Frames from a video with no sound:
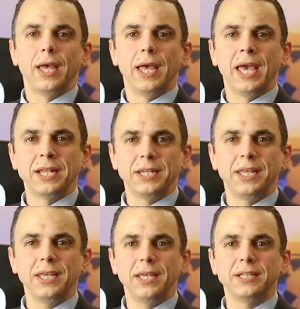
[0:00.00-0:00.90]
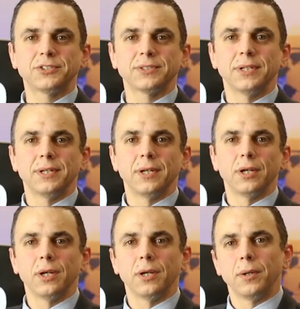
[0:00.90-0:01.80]
And He is
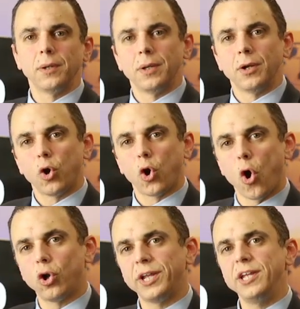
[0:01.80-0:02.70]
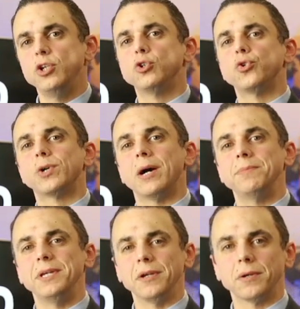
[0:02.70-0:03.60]
calling you to come
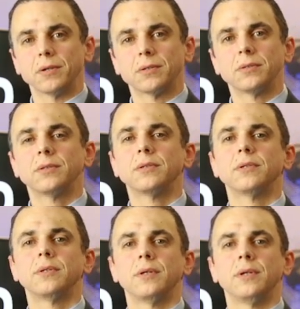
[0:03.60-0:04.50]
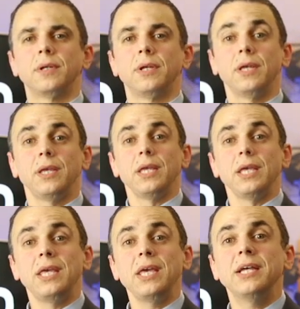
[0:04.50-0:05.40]
here. He